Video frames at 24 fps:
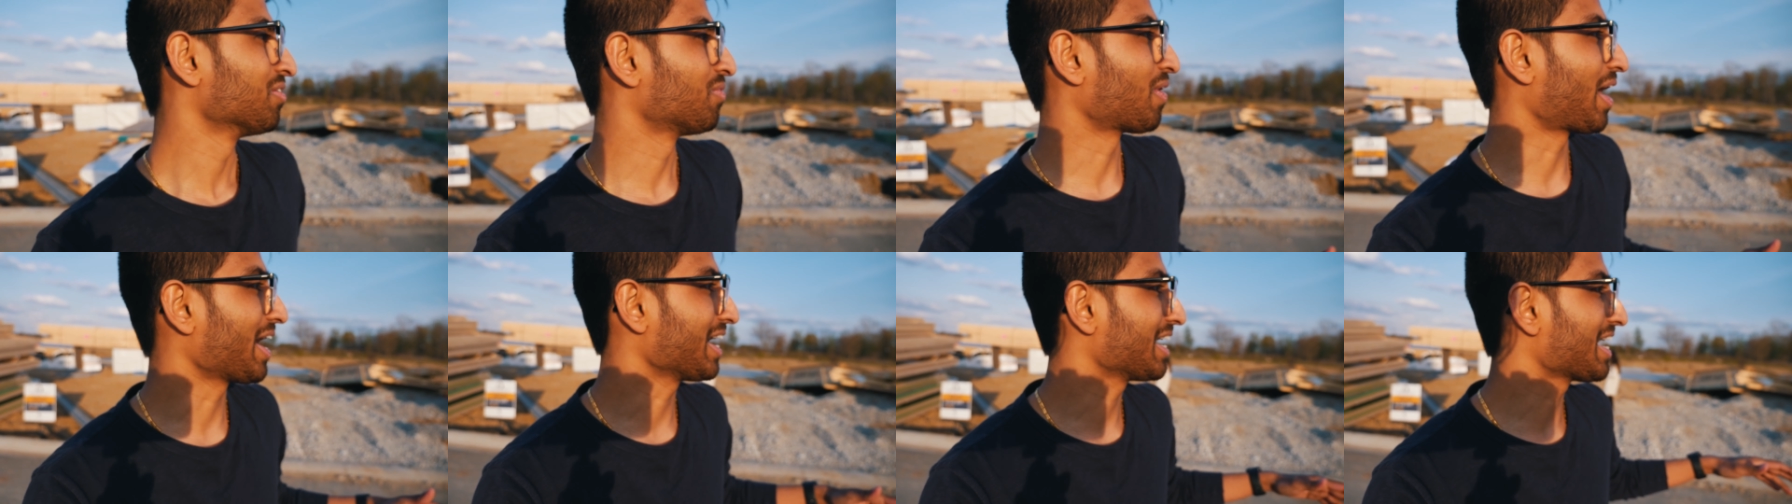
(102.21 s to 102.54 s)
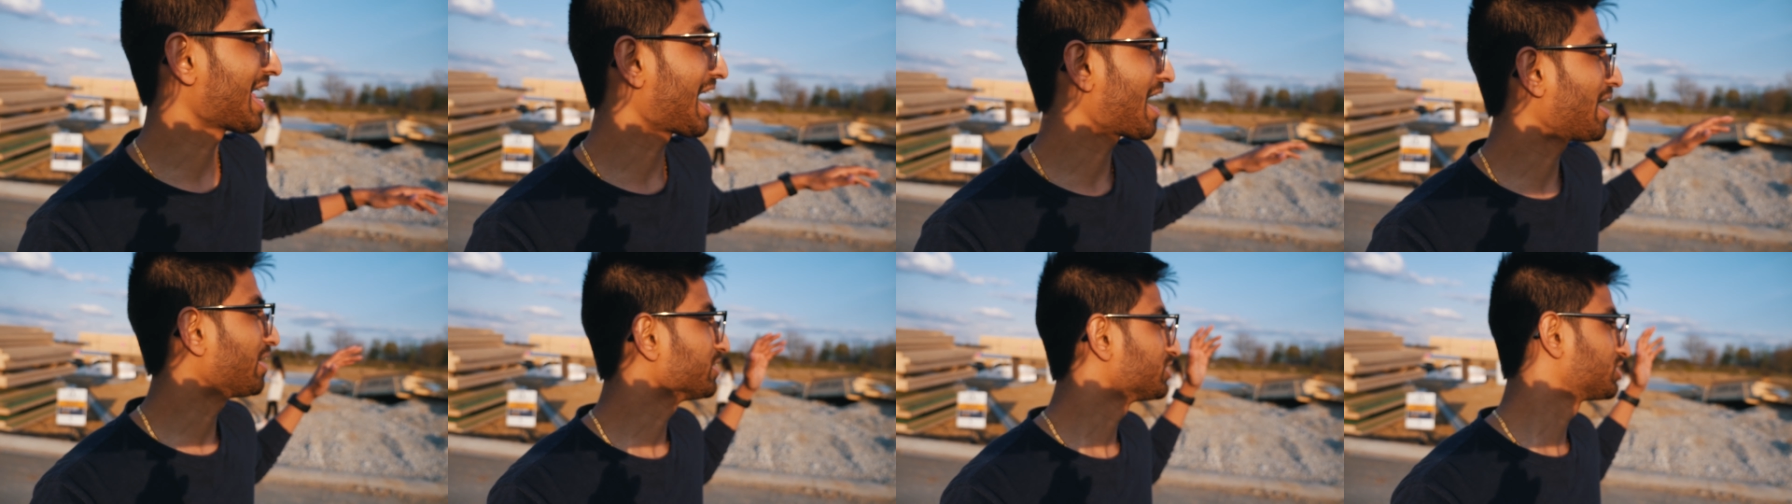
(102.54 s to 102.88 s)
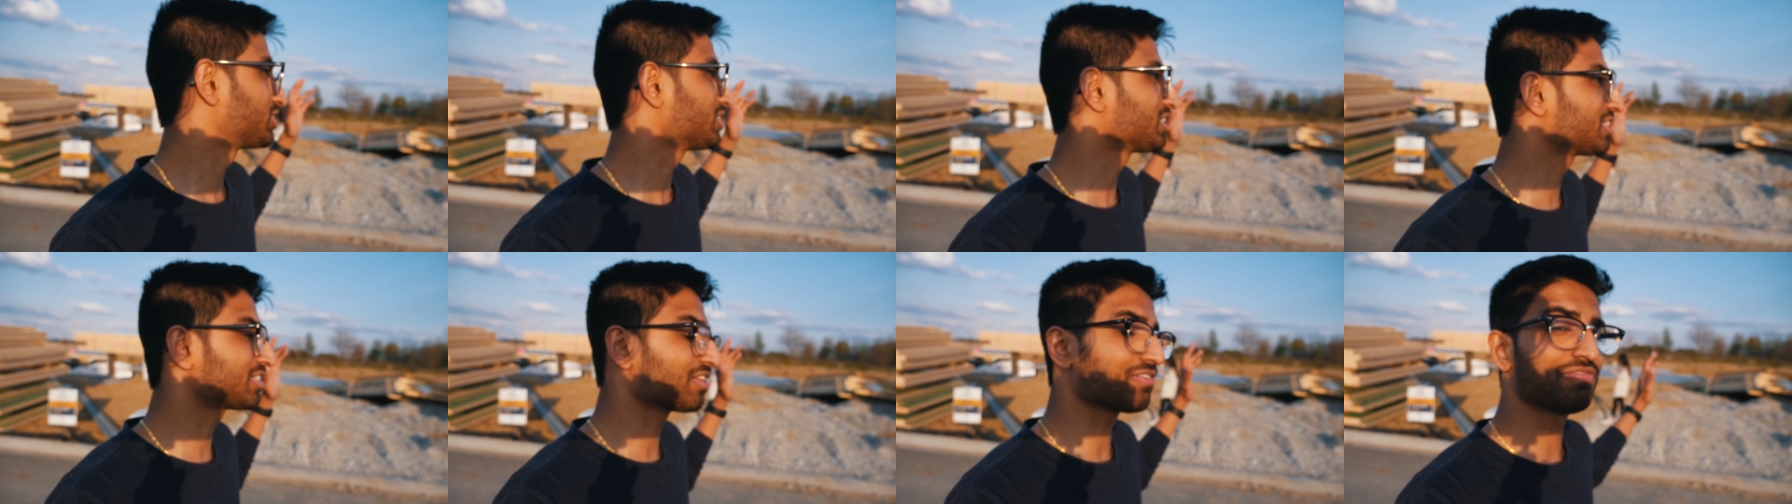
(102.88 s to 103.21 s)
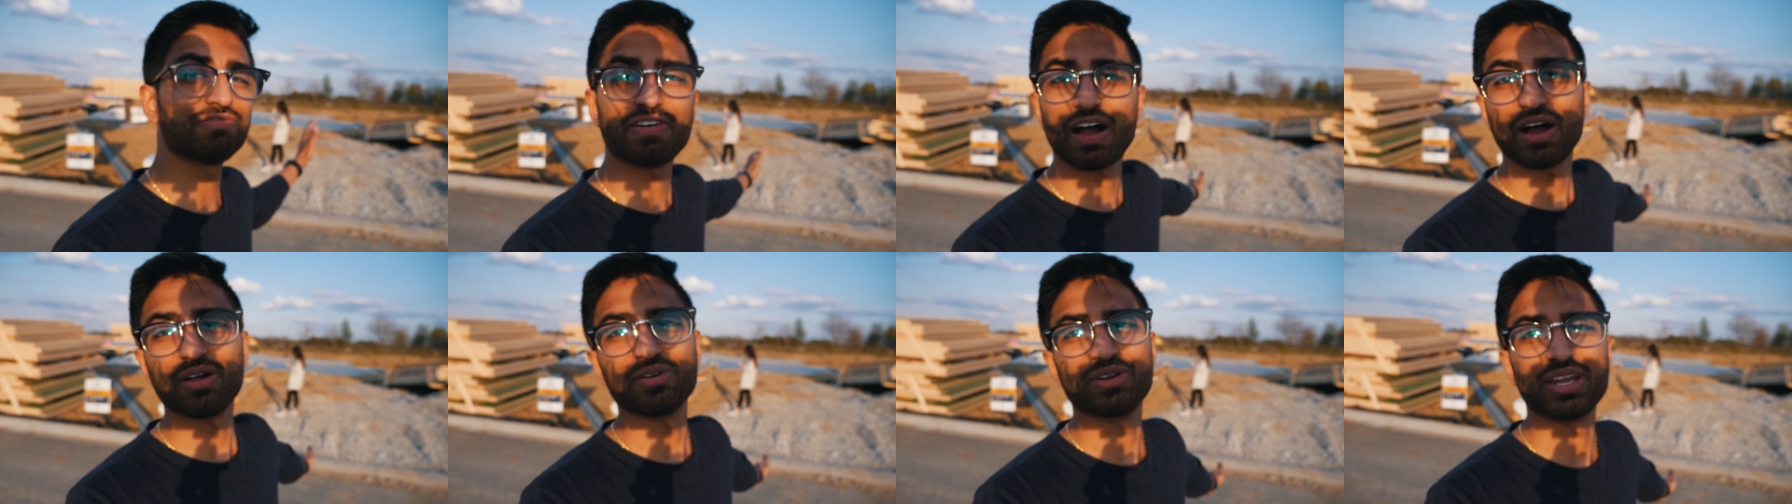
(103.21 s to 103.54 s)
Right now, it's just the
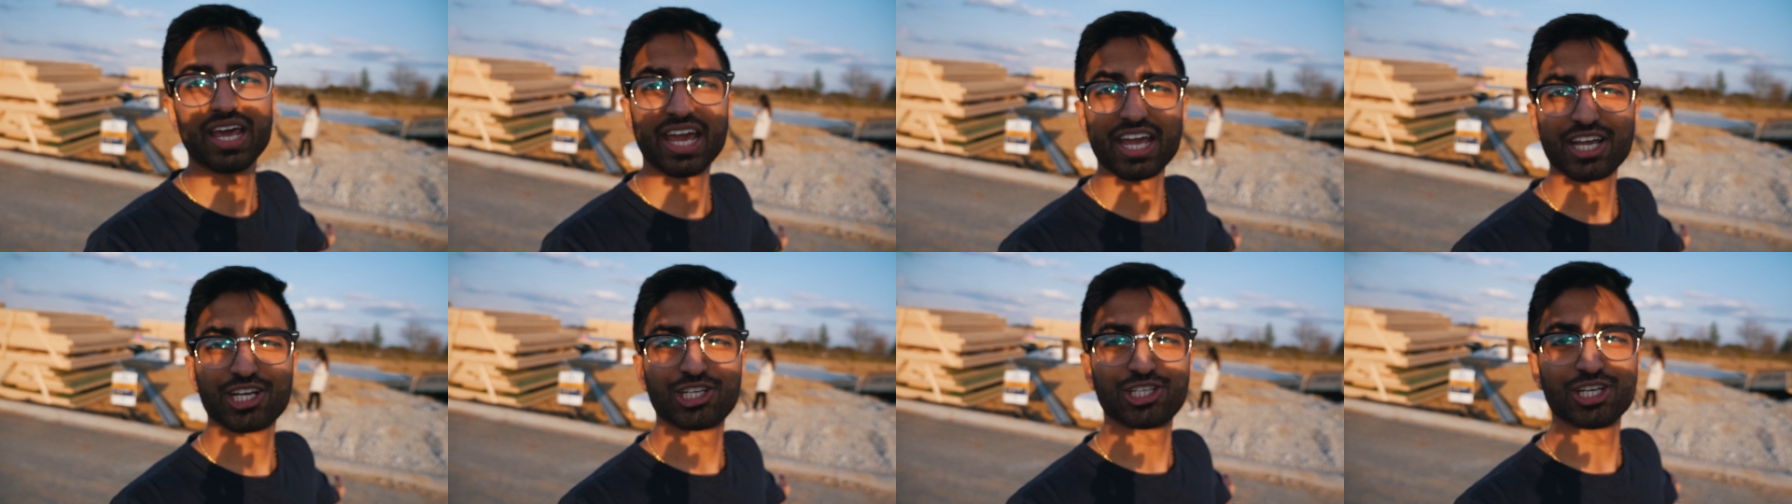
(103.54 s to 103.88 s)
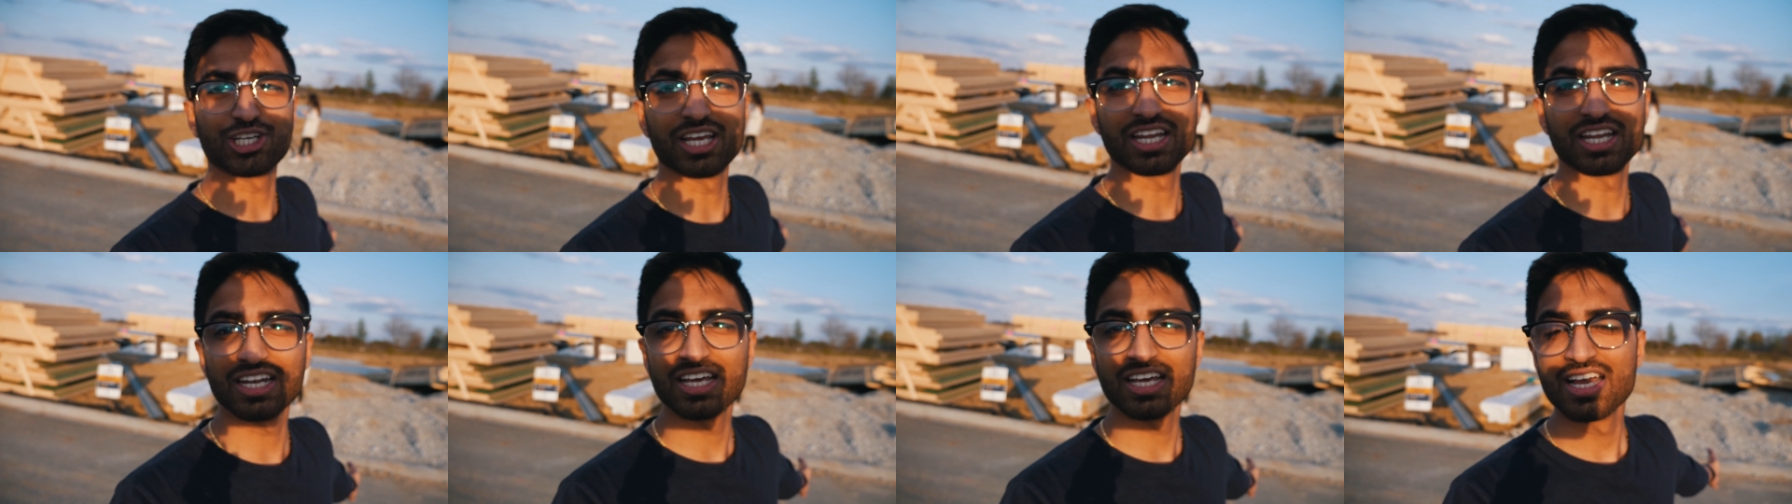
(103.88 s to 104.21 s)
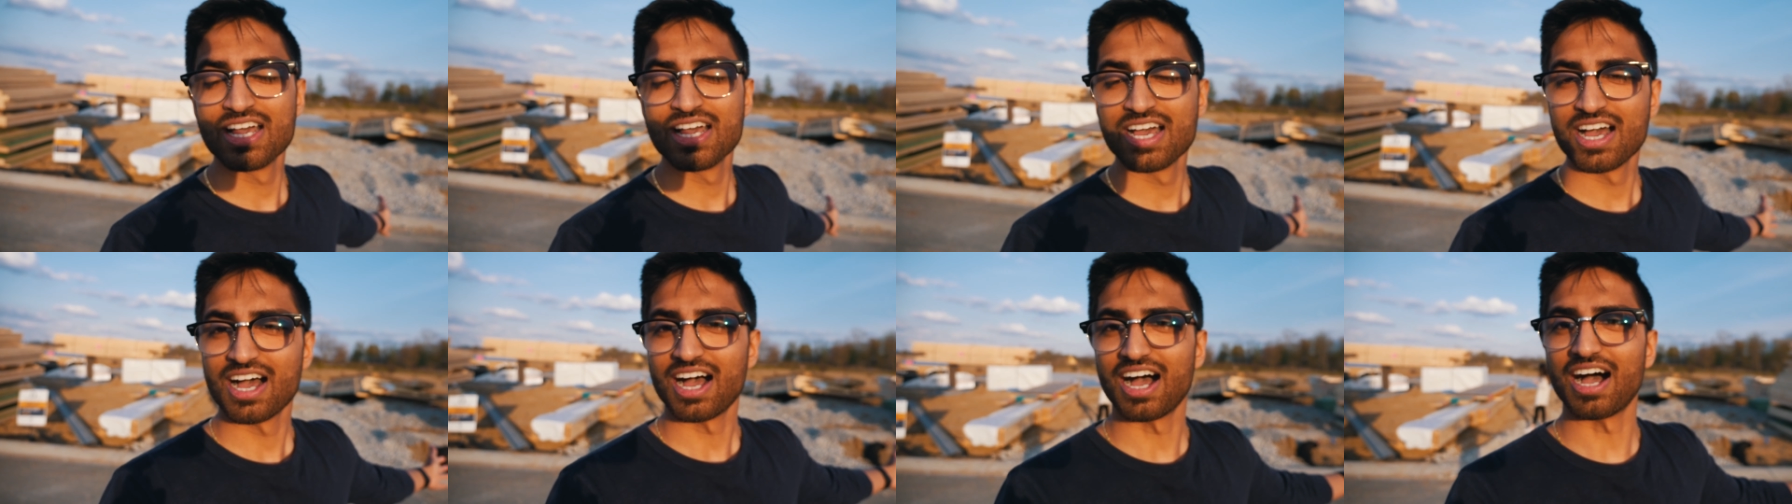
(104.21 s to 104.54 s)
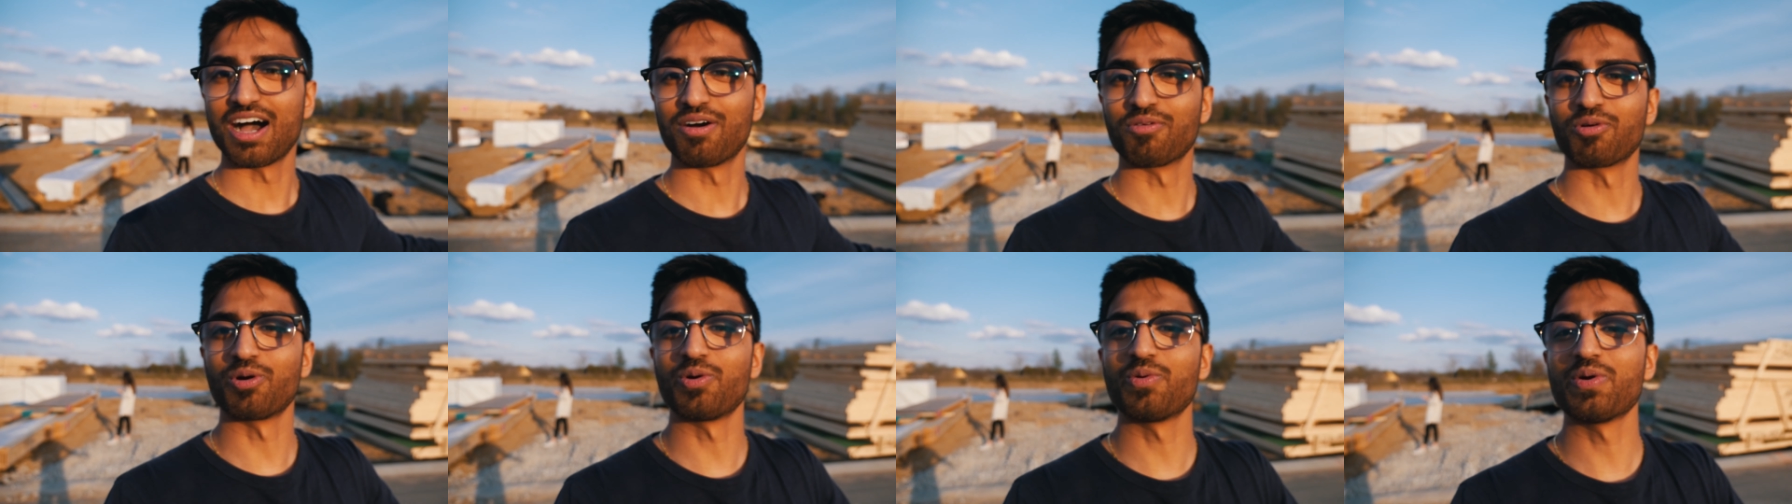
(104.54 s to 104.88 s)
foundation.
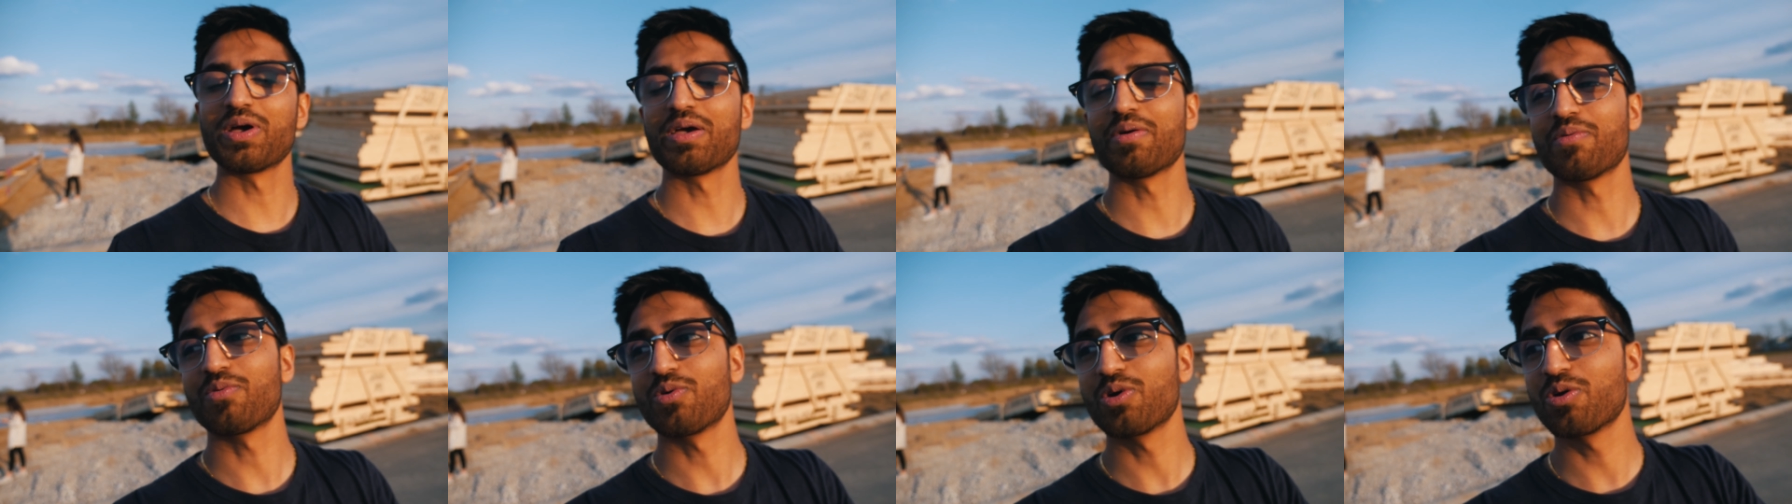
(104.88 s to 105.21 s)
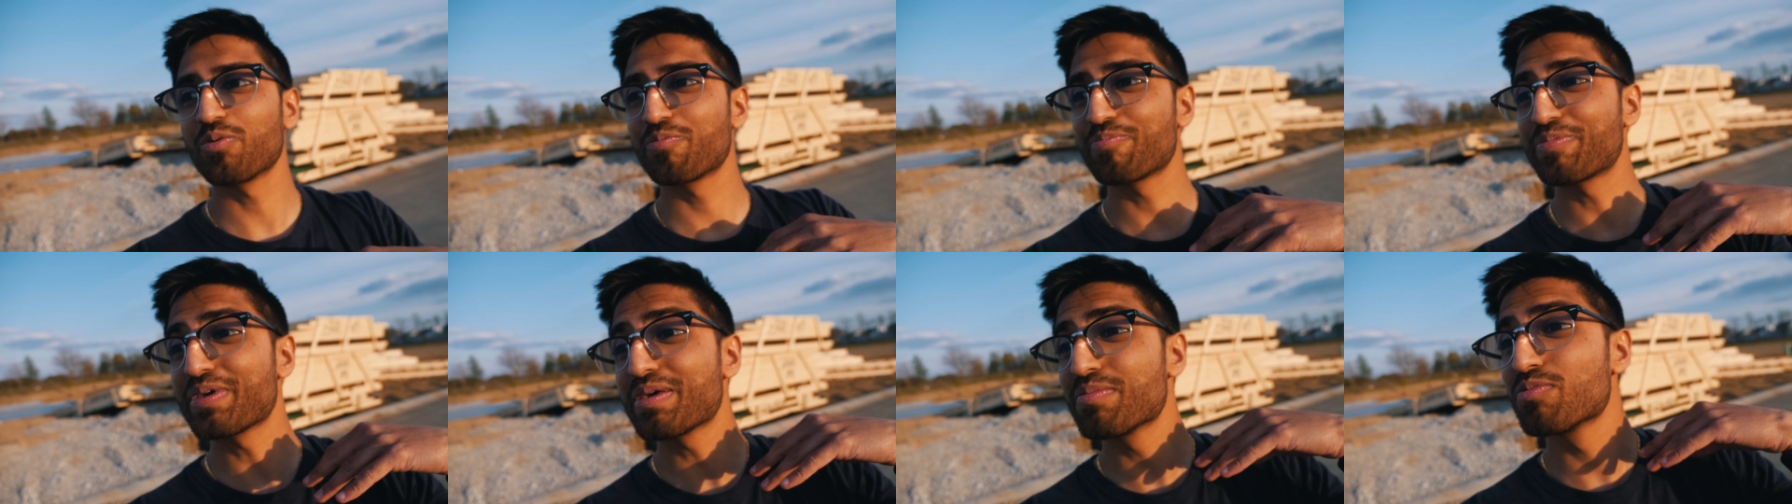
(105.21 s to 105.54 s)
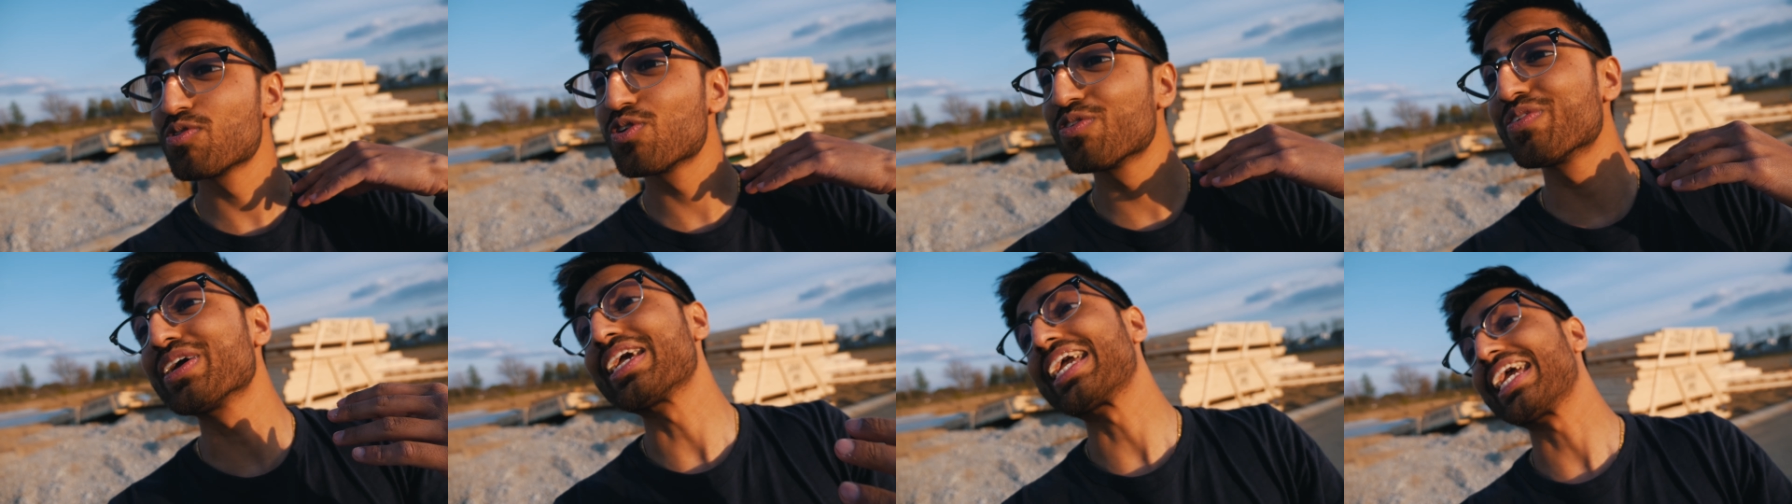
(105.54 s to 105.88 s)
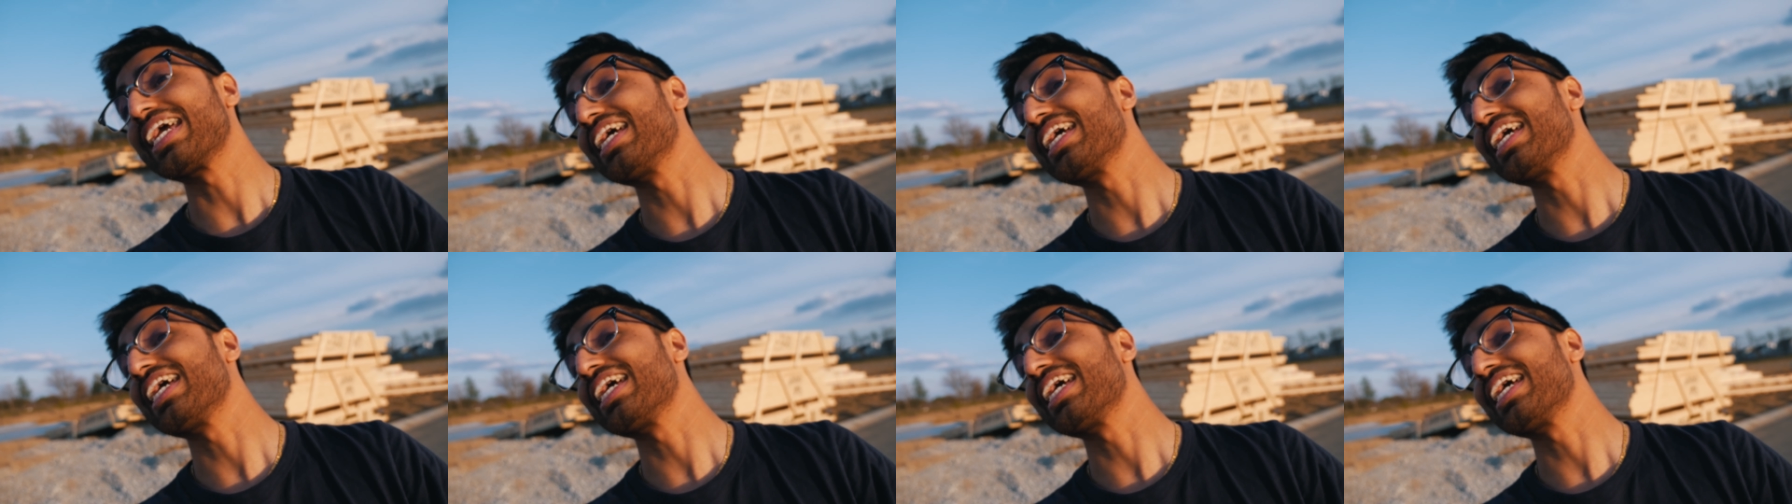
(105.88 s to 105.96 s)
Uh, we'll, we'll be moving